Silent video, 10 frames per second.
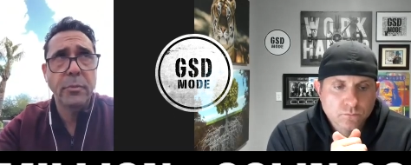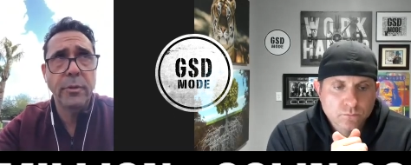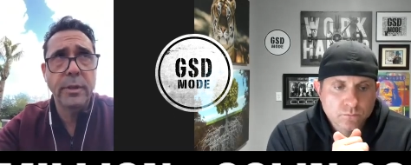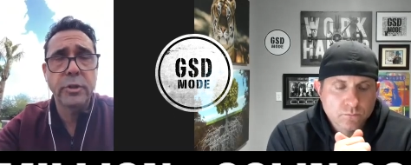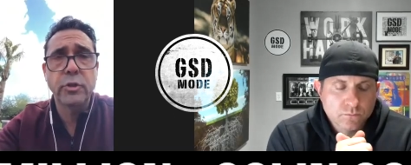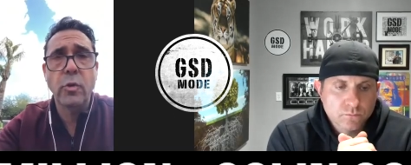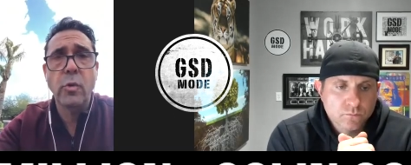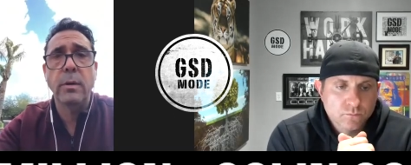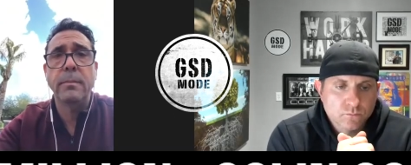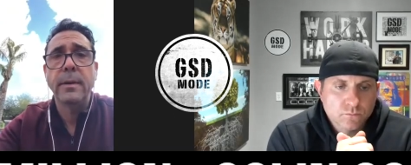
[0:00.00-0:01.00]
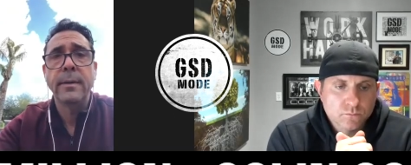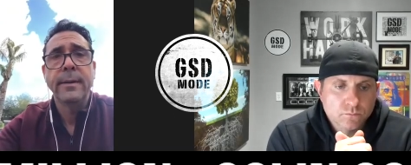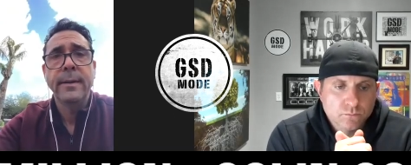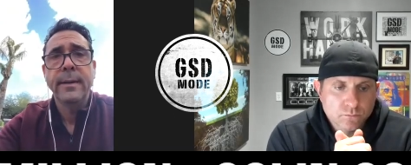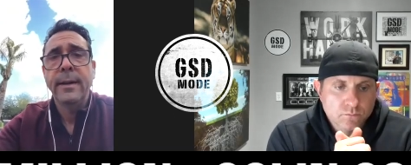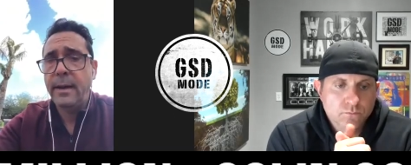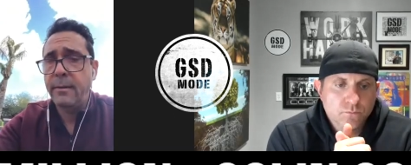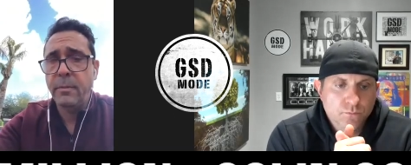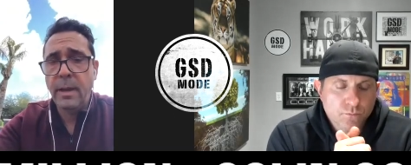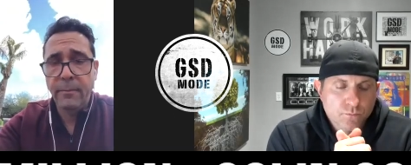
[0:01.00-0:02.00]
Speaker 1: through this storm. And I,
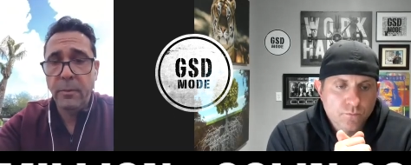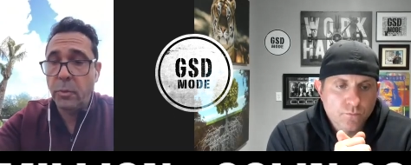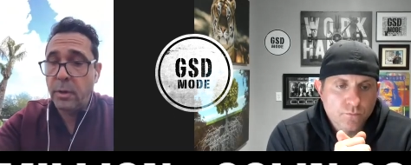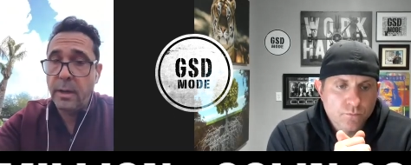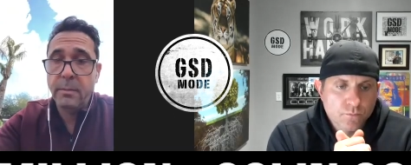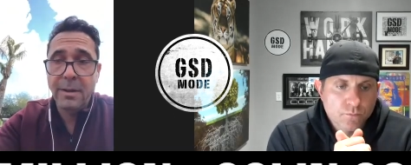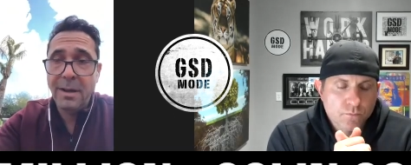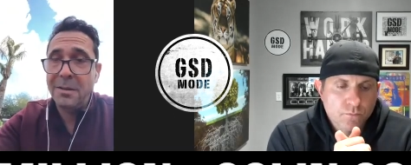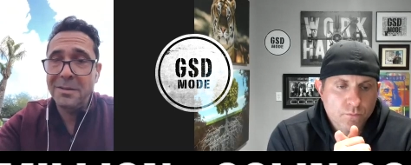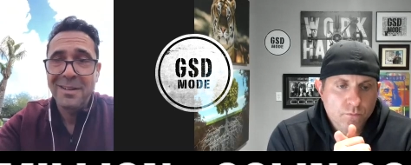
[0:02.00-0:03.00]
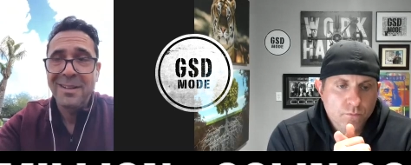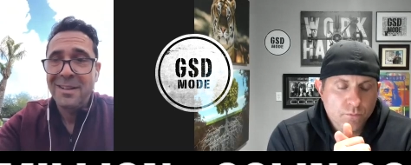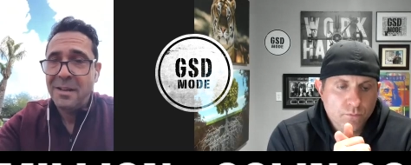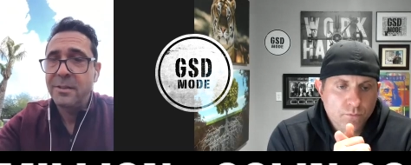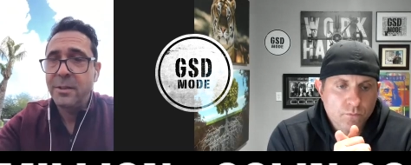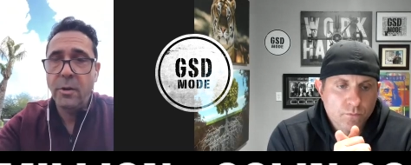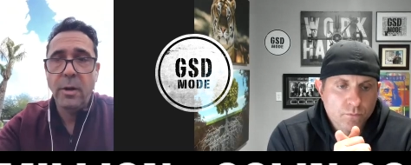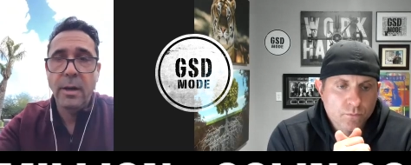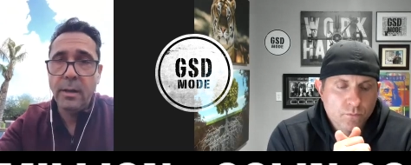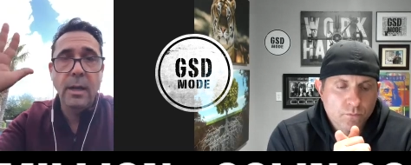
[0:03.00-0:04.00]
I feel, I, I, you know,
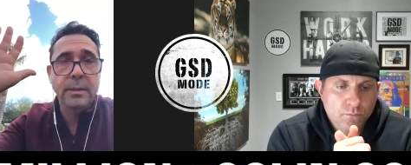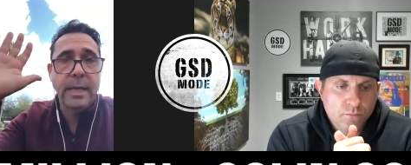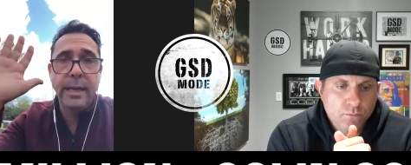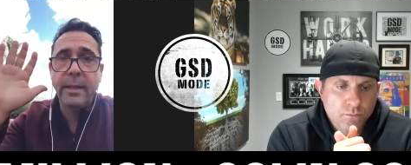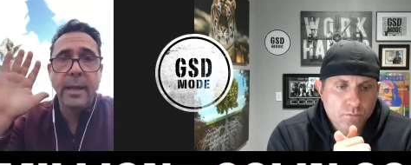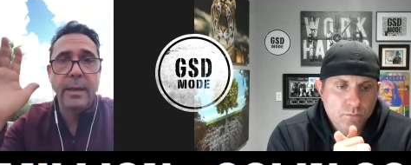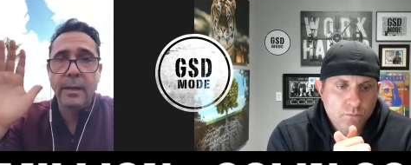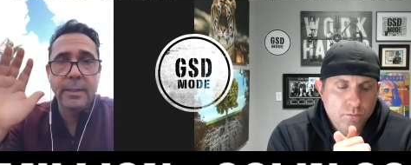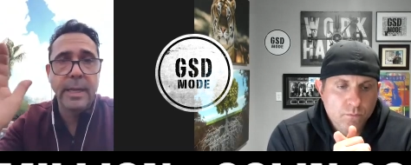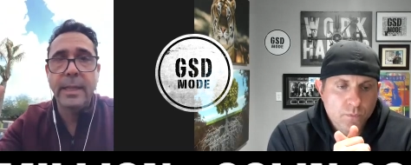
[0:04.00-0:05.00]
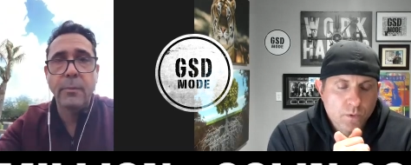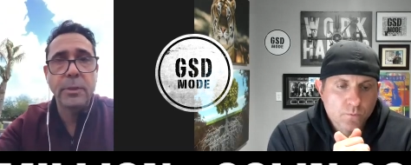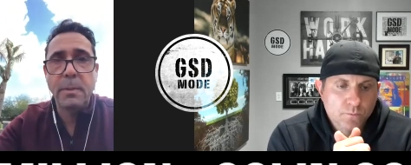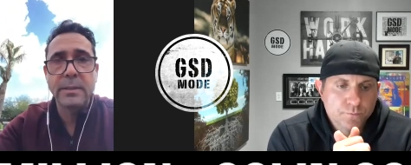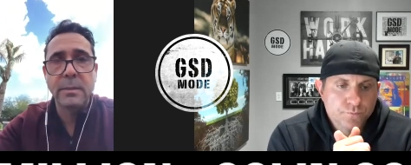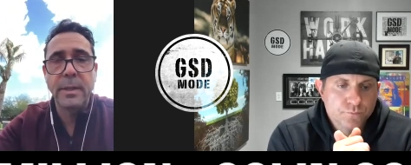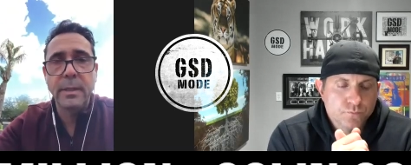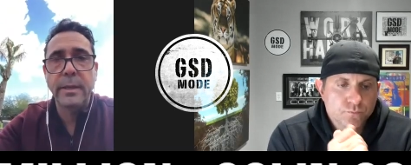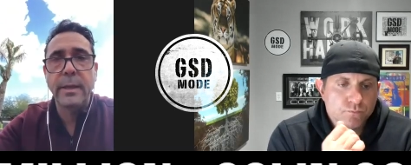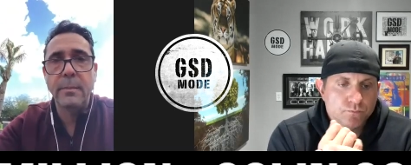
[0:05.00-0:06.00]
I, I'll take that, I'll take that
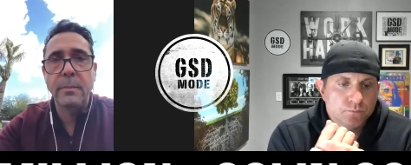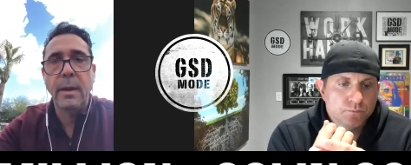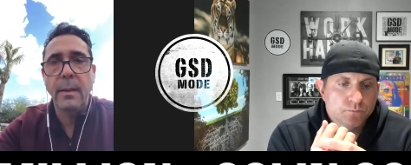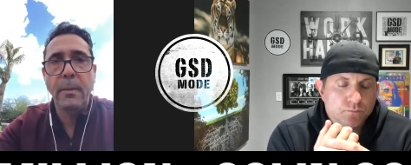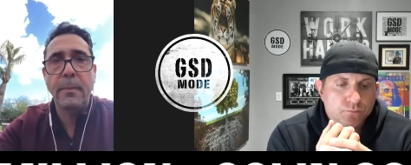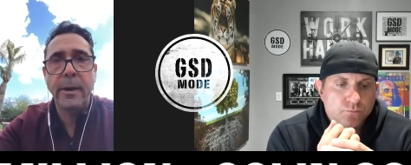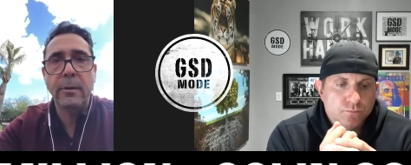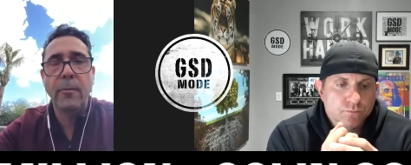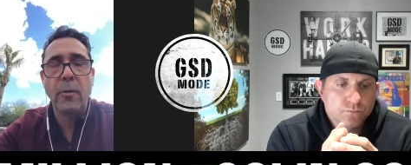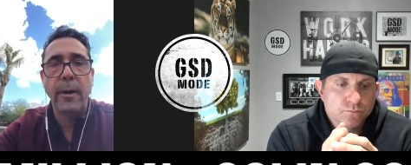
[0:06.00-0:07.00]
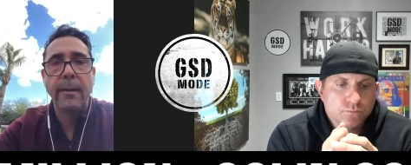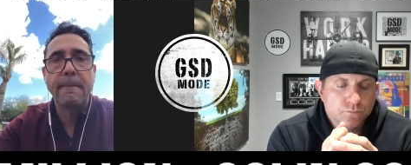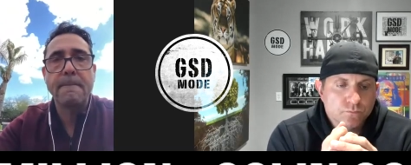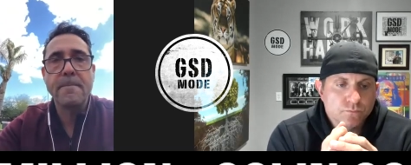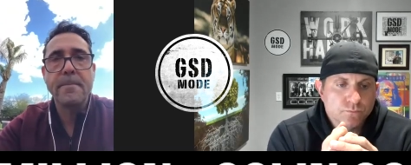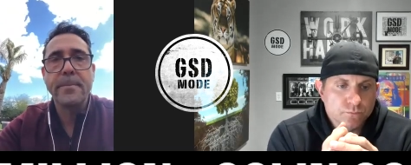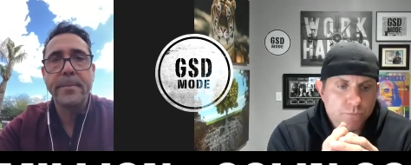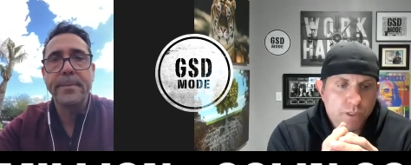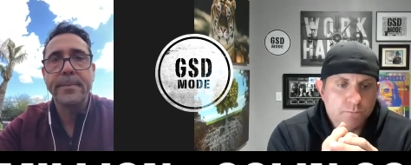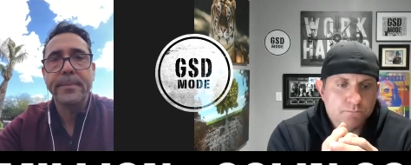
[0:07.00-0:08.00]
responsibility.
Speaker 2: I'm, I'm prepared for it.
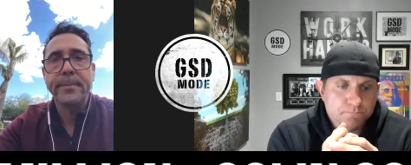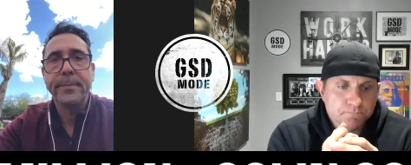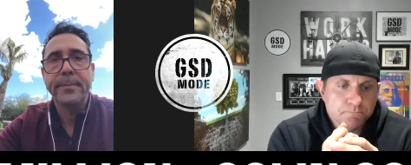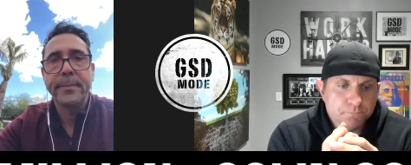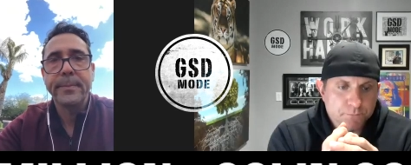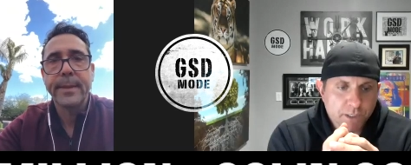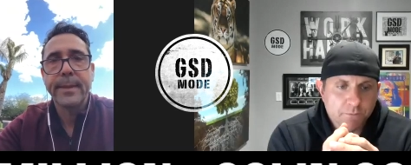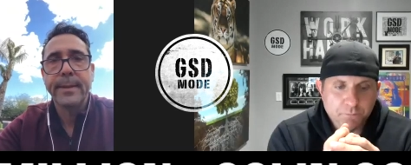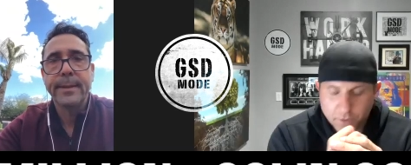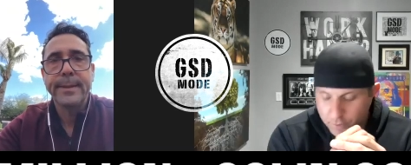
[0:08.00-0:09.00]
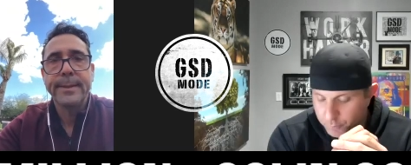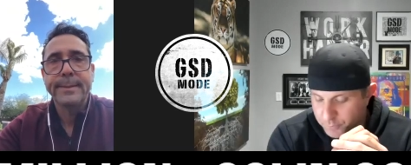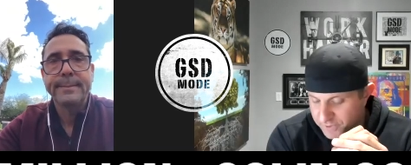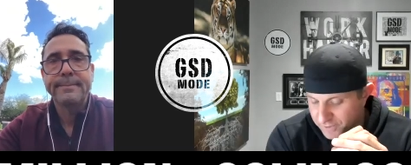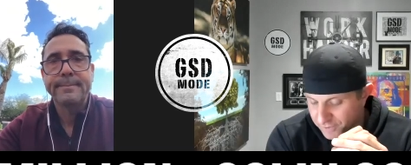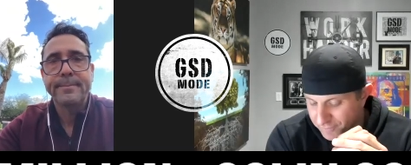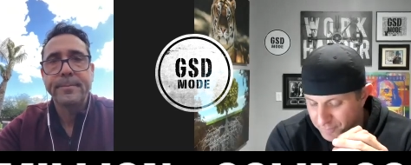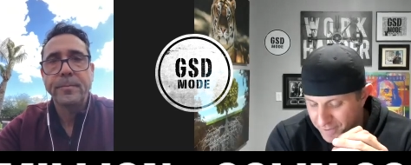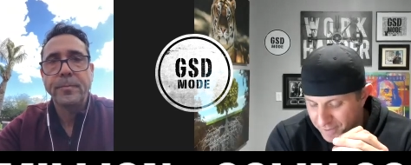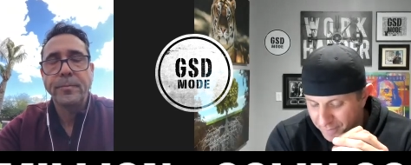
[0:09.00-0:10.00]
Yep. Yep. one hundred percent love it,
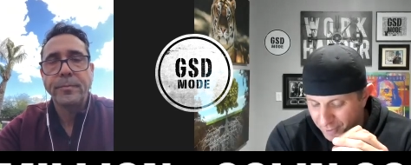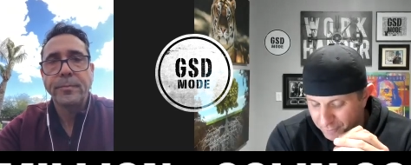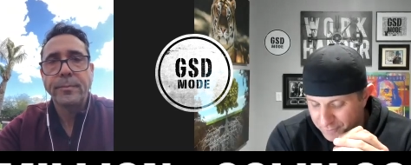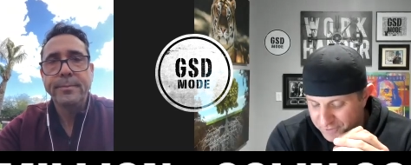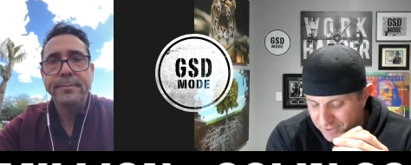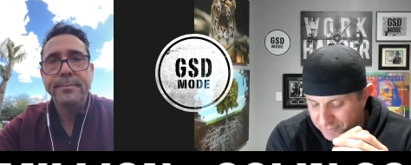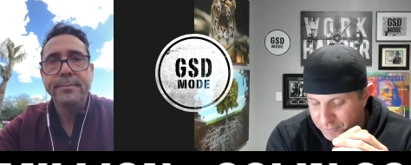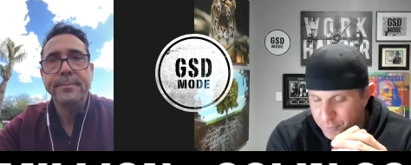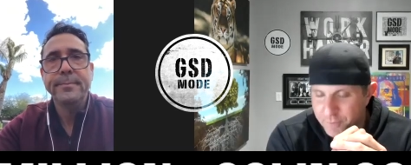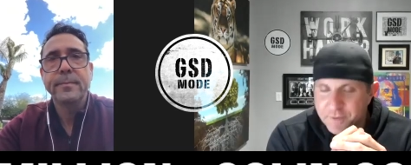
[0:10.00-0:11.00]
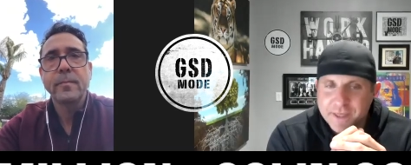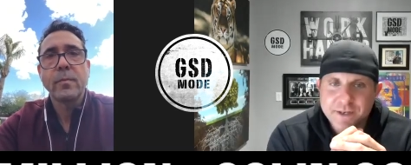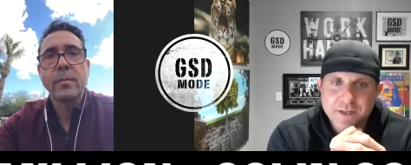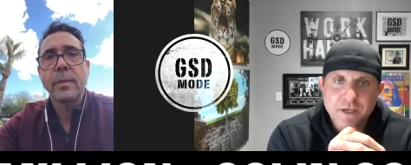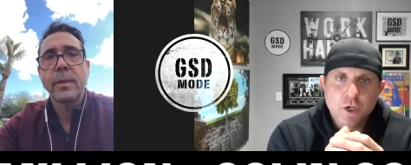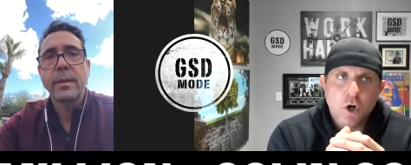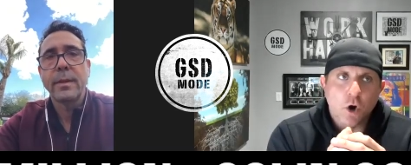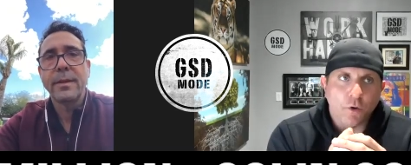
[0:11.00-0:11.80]
man. Powerful stuff, dude. And then, all